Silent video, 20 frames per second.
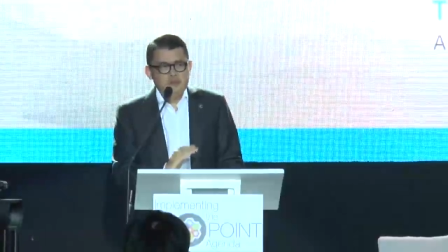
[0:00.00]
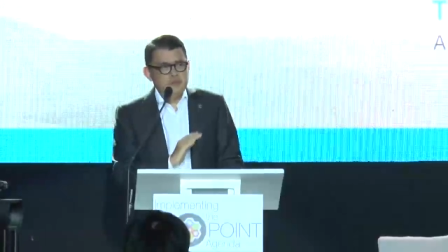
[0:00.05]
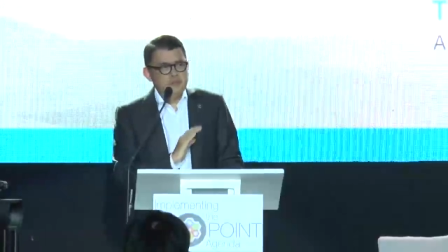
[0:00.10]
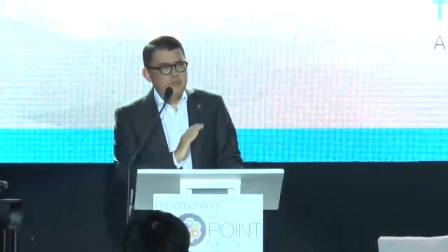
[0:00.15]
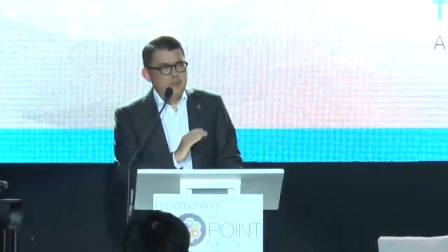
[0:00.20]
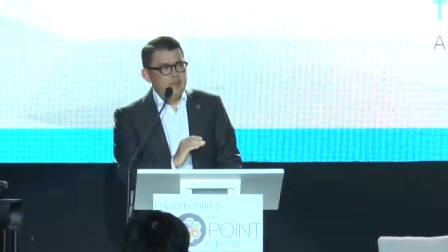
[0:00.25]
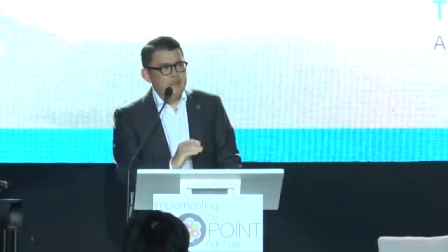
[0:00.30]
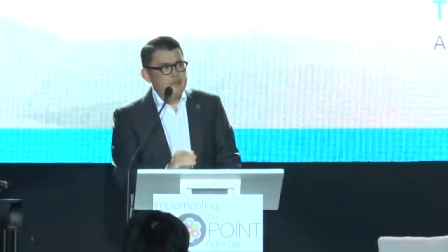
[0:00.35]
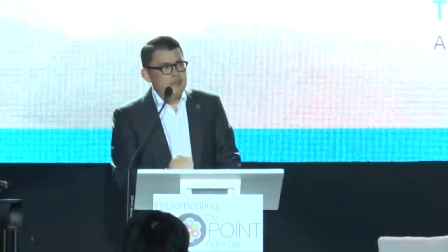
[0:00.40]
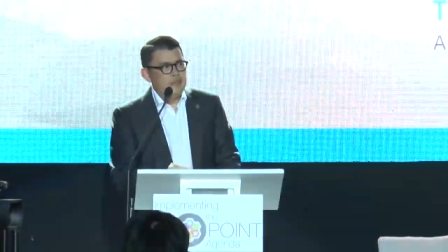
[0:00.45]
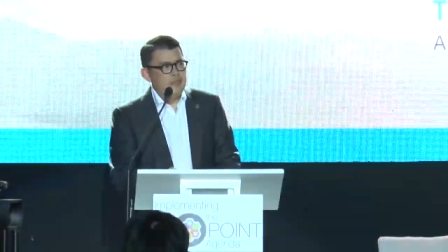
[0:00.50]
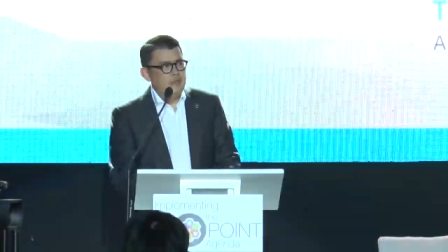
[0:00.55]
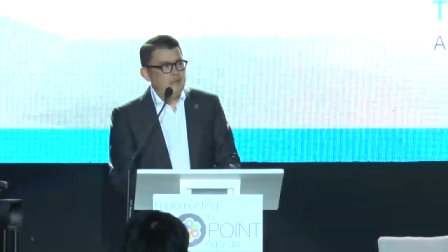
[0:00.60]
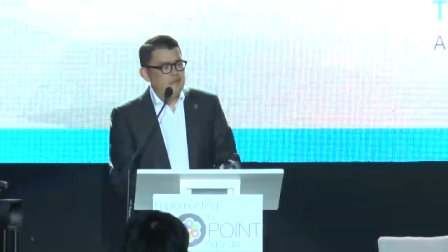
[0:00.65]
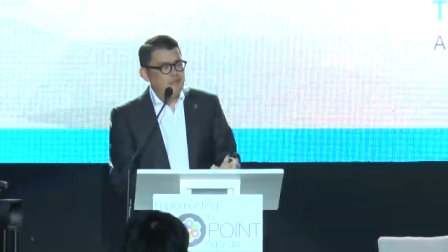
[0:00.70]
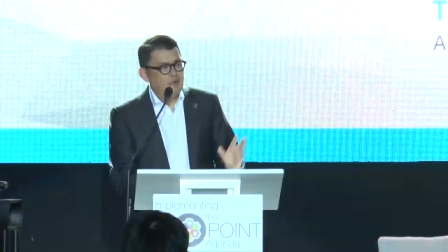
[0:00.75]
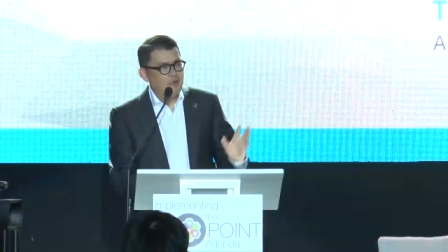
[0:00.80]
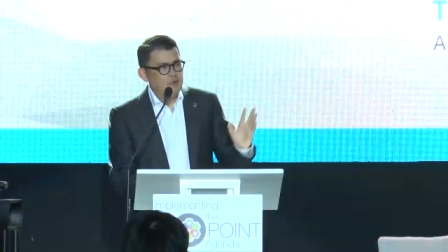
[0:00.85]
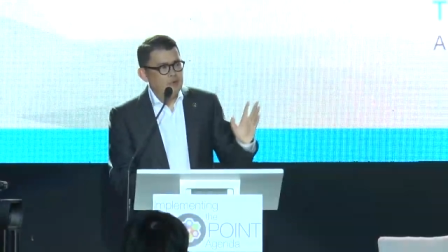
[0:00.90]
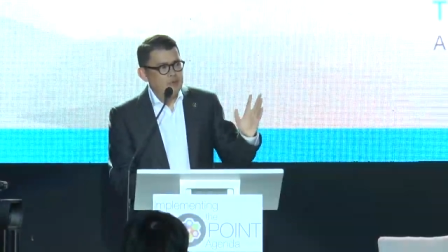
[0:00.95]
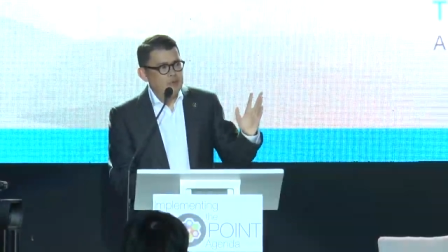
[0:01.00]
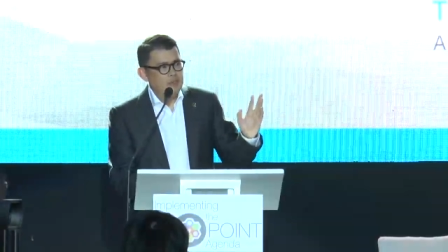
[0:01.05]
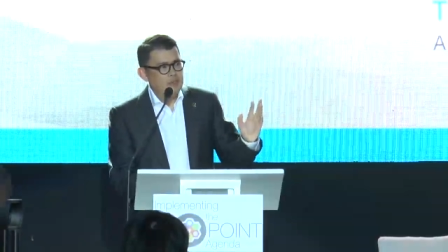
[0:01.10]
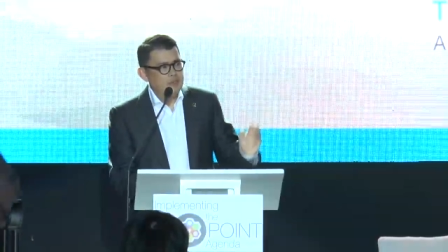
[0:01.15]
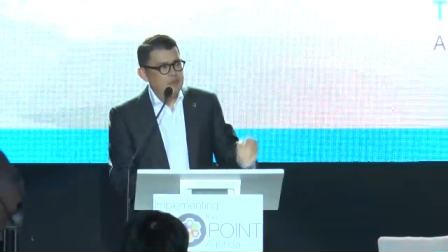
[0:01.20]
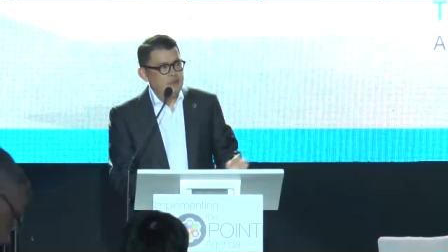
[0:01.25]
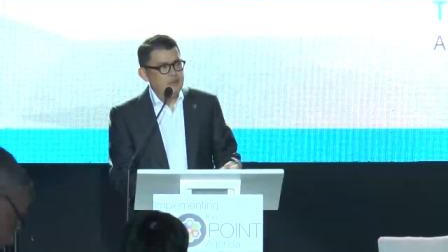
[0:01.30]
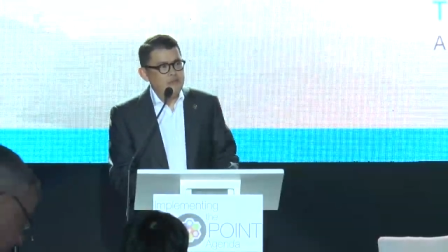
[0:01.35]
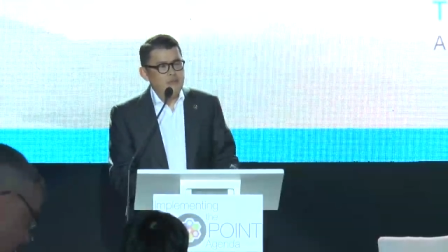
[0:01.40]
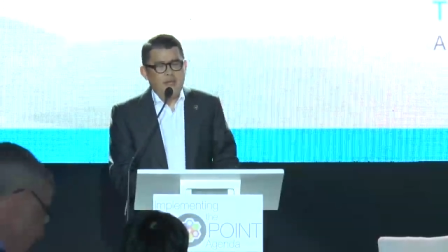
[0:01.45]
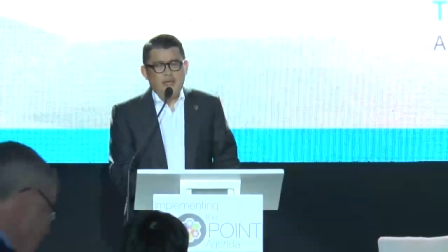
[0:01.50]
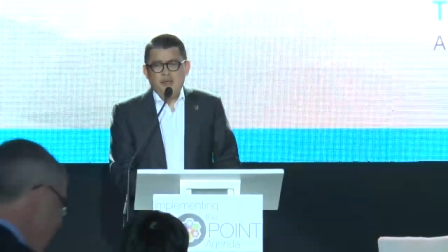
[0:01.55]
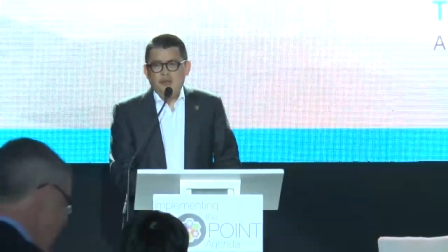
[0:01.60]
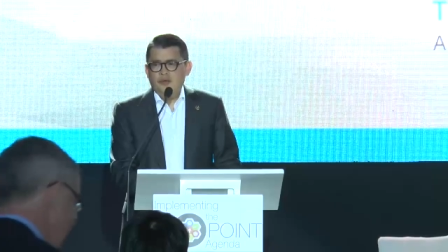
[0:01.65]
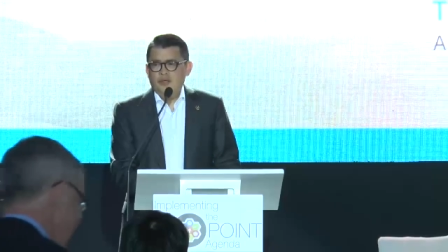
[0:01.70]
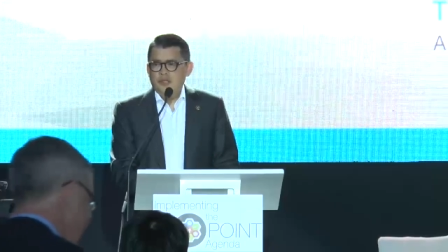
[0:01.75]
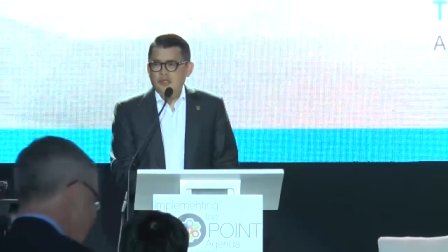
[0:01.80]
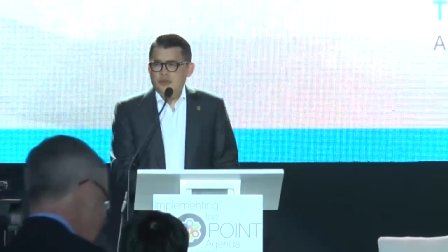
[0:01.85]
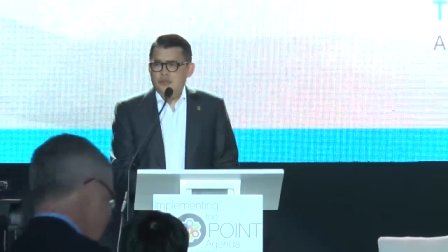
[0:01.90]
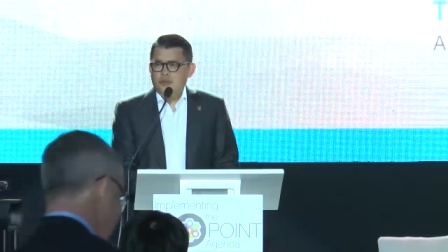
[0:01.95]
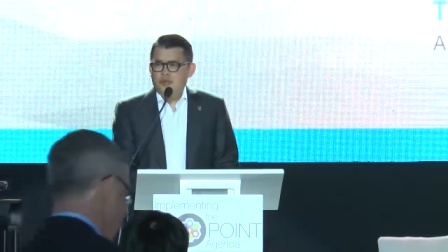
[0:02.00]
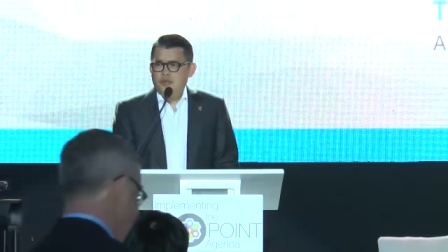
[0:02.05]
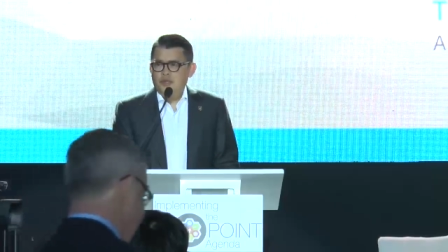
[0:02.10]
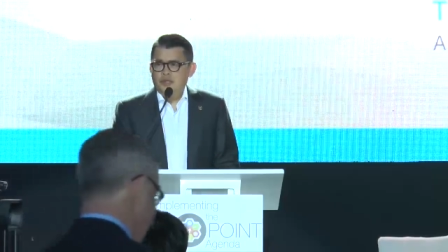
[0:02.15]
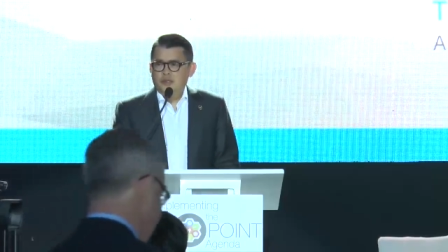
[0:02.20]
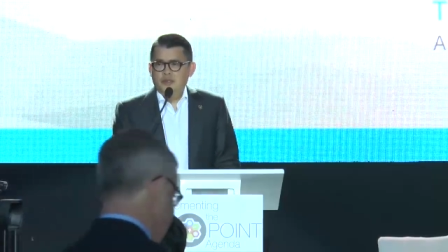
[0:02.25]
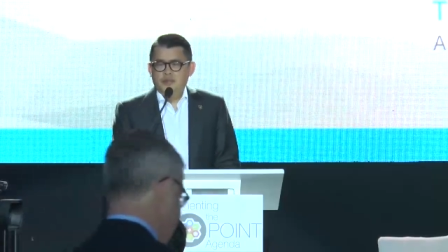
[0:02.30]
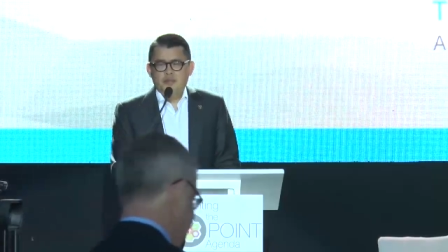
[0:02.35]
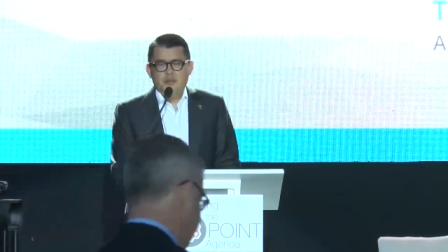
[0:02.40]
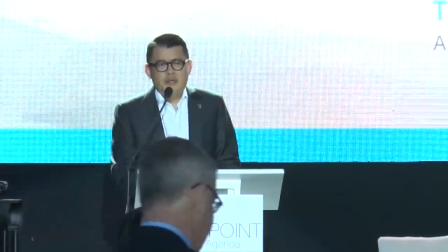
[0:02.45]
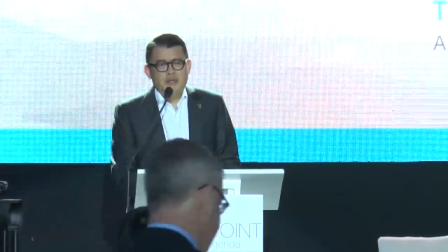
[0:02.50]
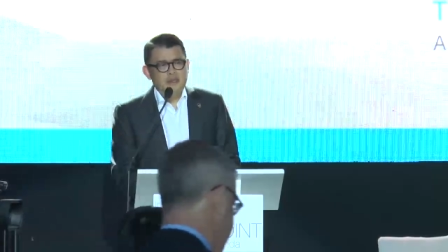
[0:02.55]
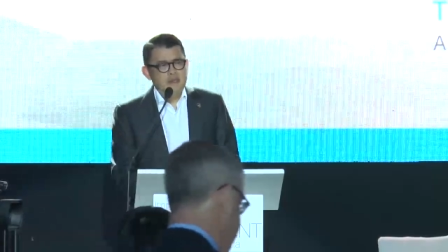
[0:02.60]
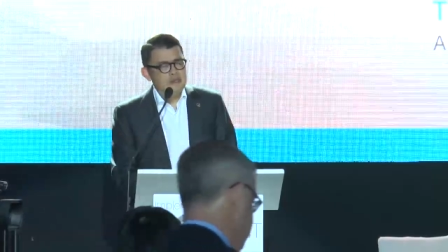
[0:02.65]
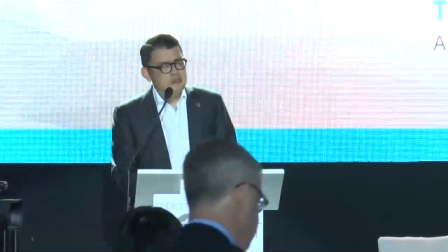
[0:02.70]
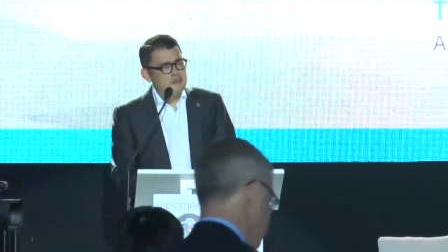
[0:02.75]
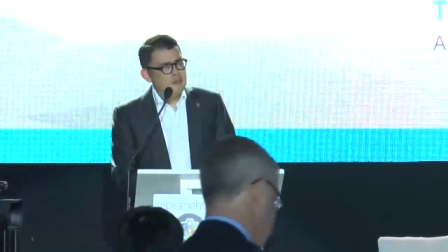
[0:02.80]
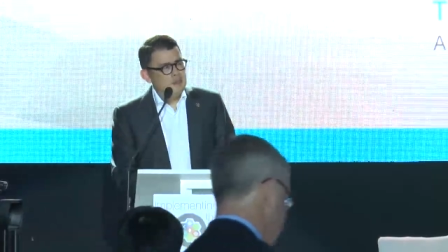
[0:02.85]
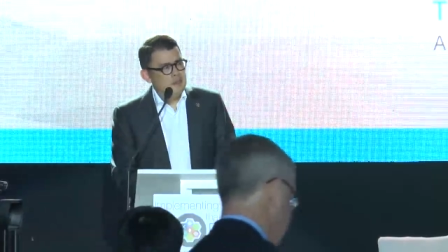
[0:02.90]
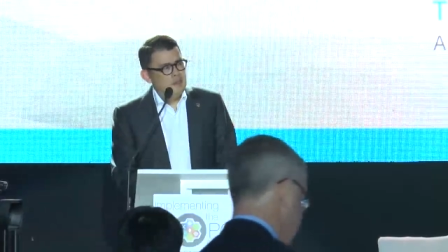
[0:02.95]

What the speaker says: which basically focuses on micro and small enterprise.